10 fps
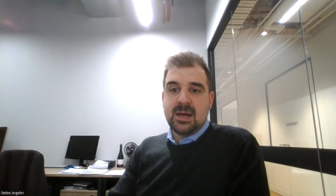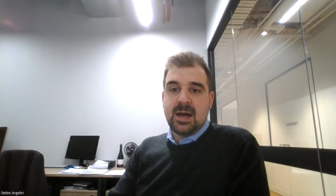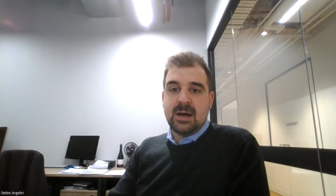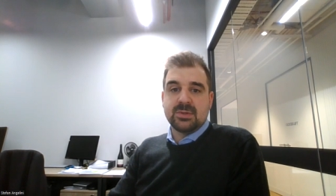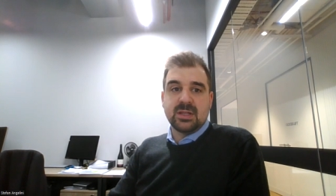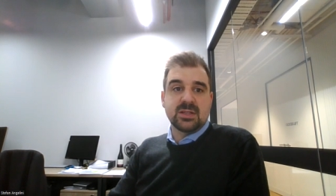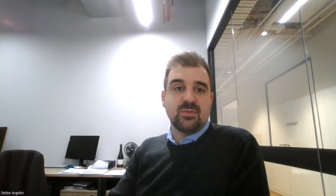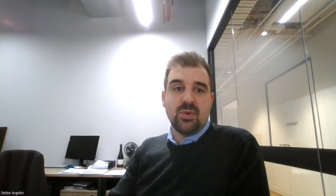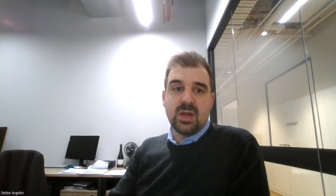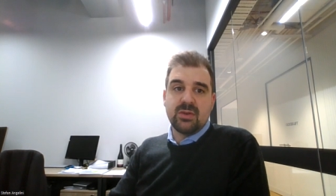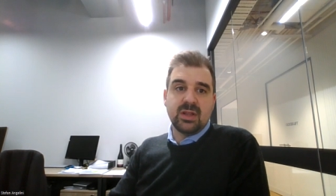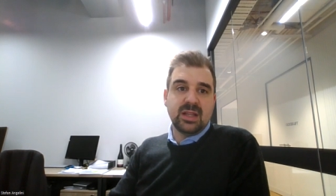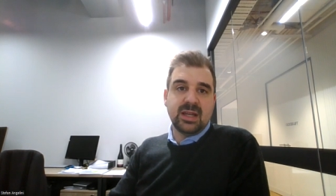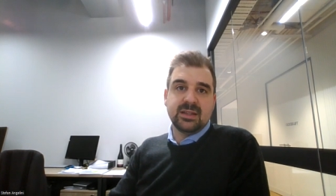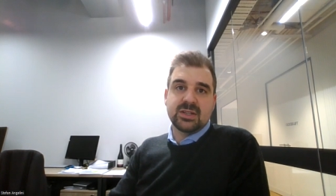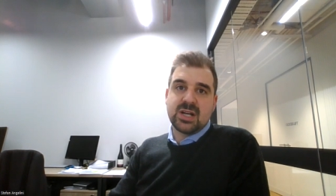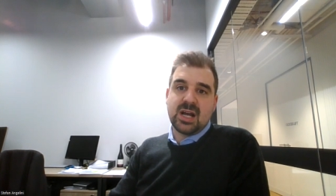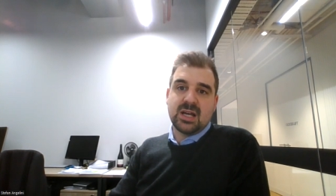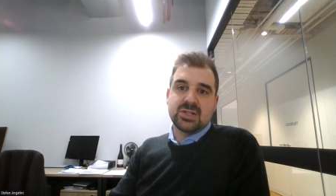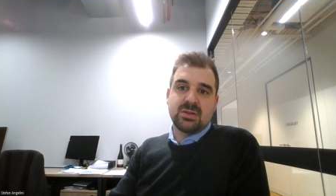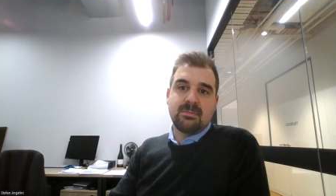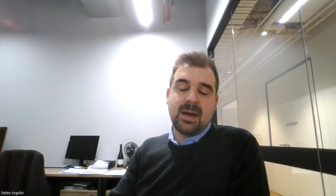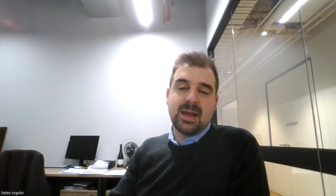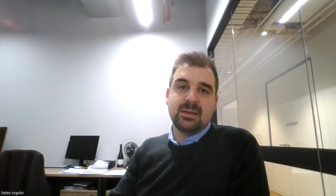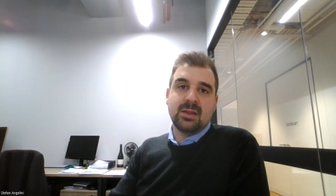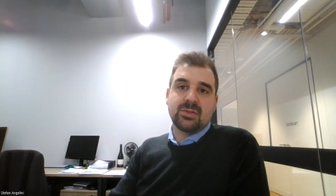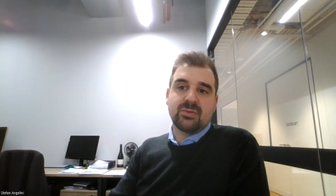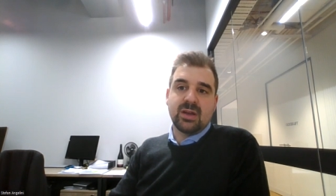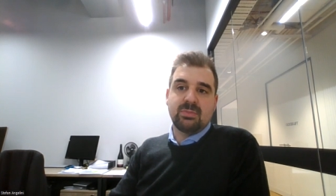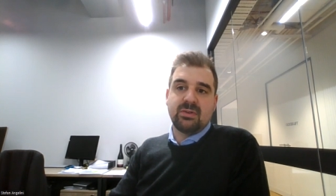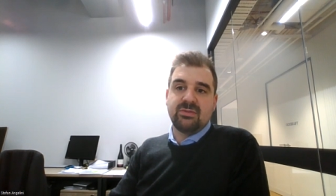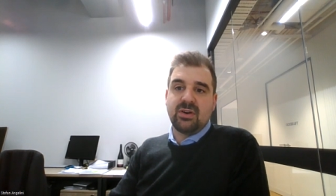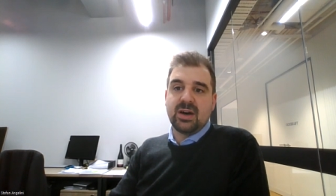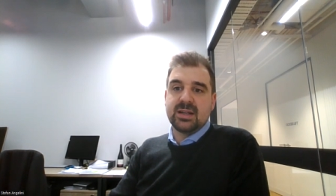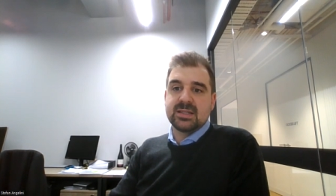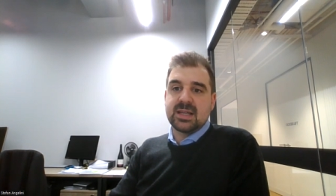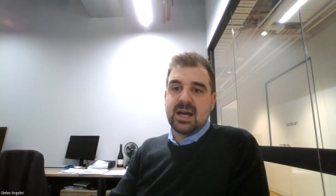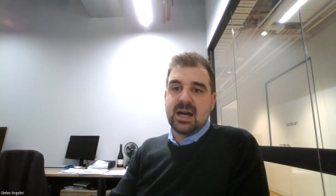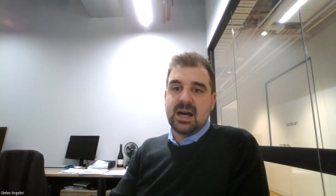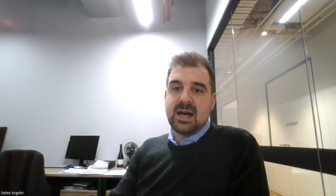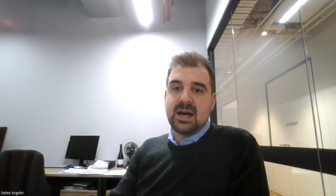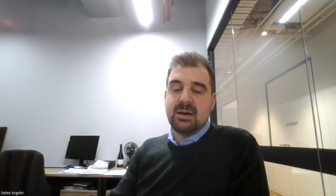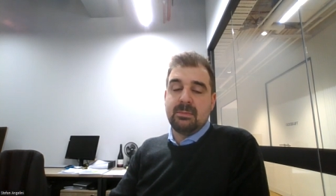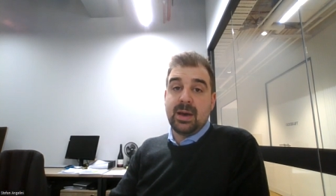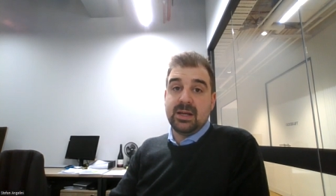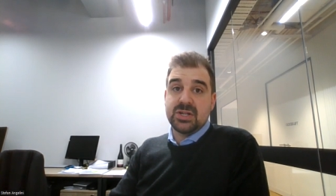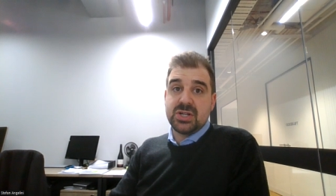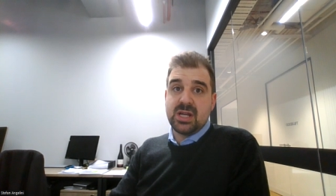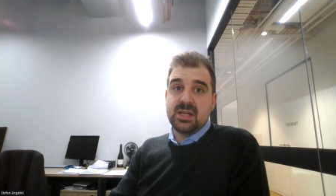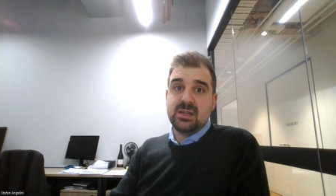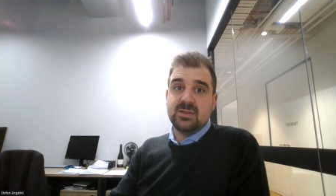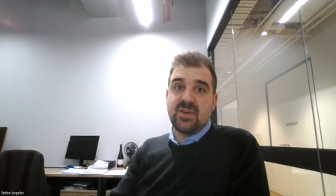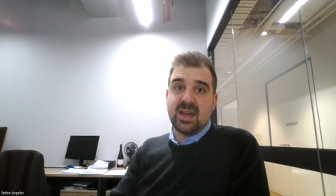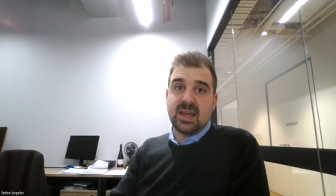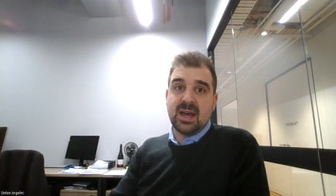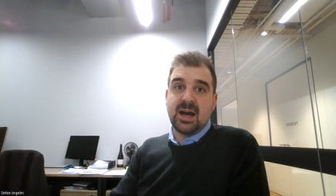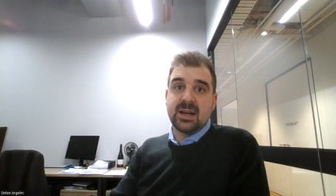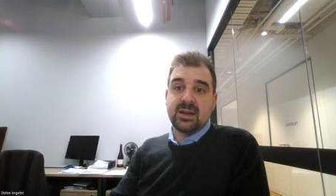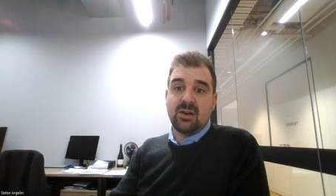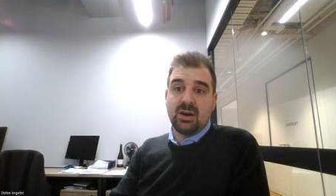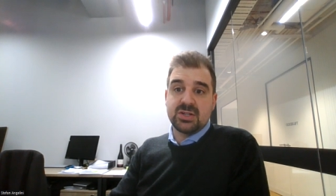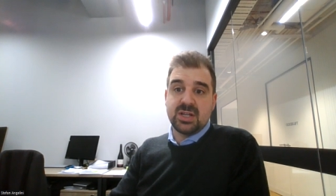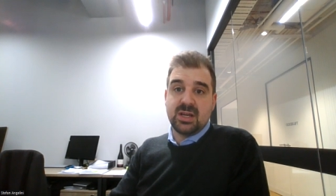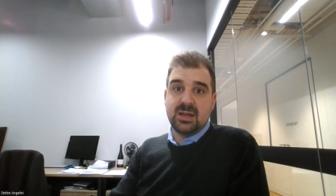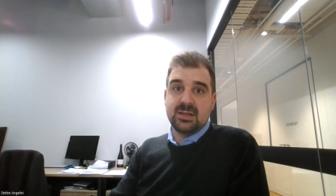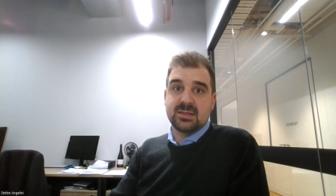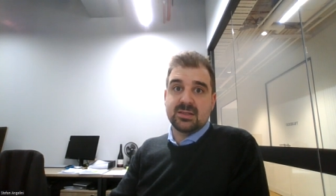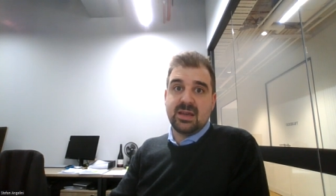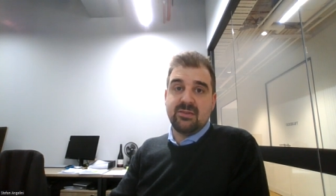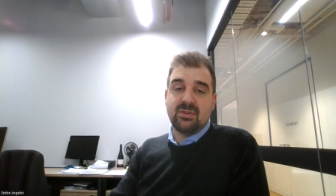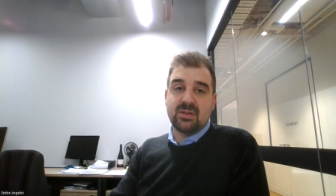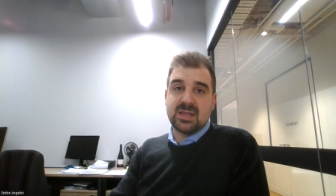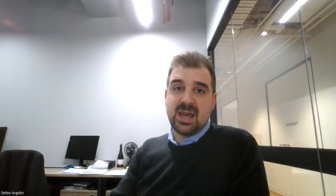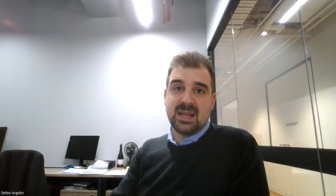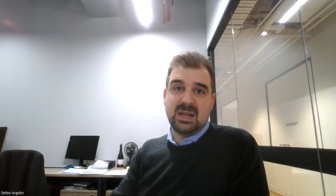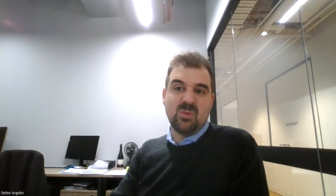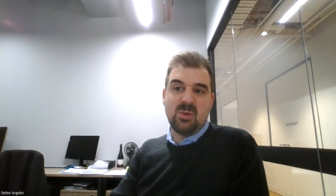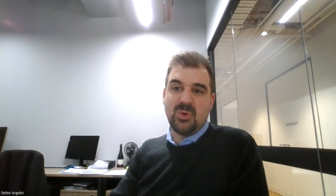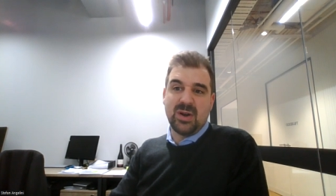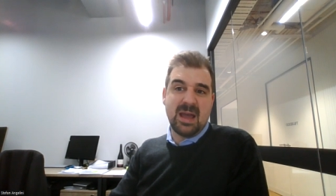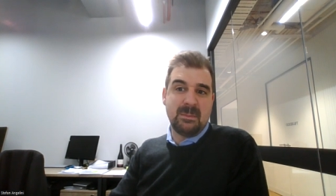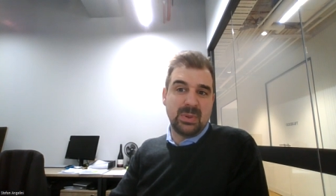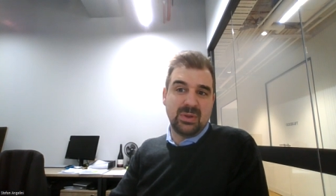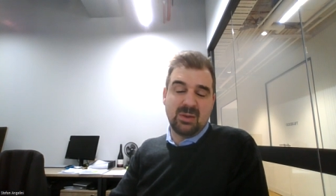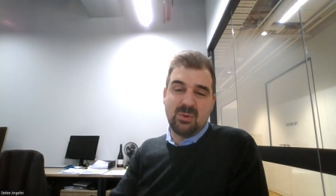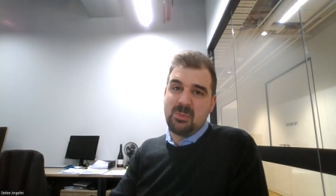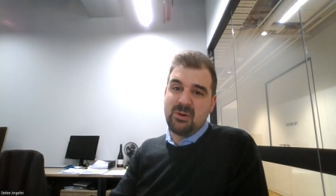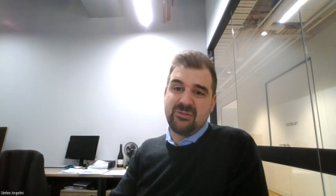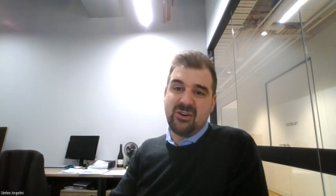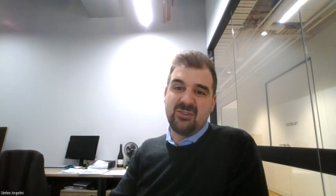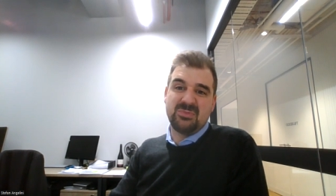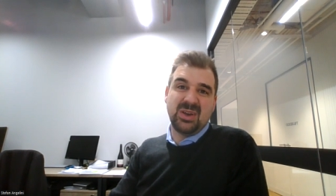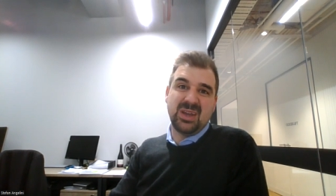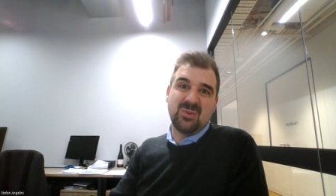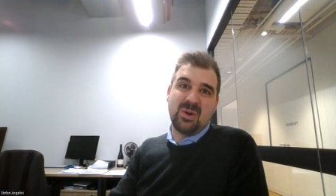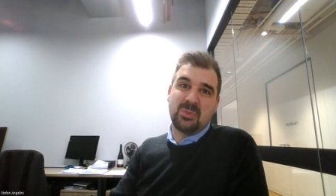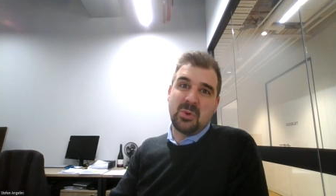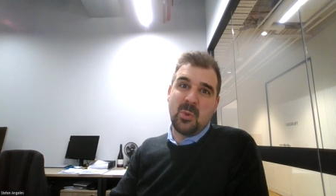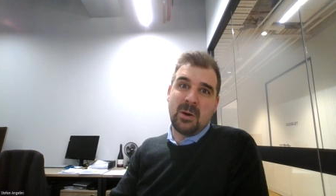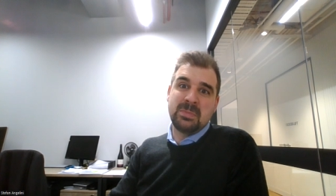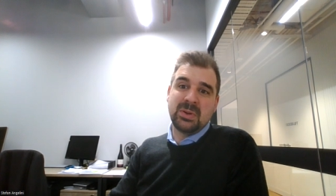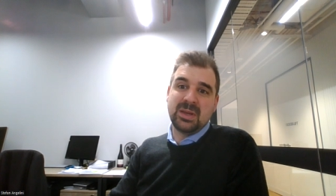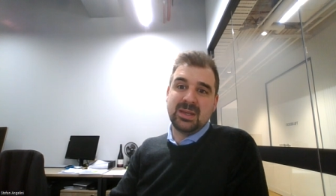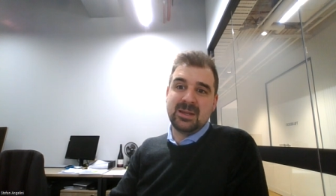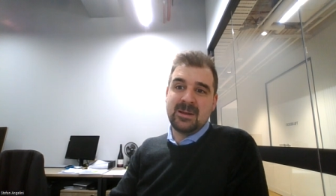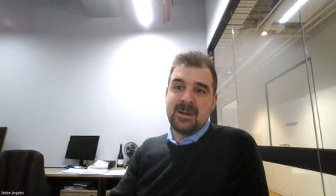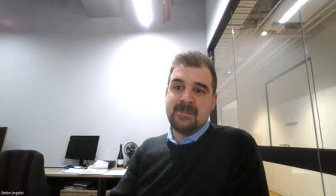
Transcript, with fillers: Um, so that's really, really leading the charge. The main three providers are Beta Shares, Vanguard, and iShares. They've taken in 1.8 billion, 1.5 billion, and 1.1 billion.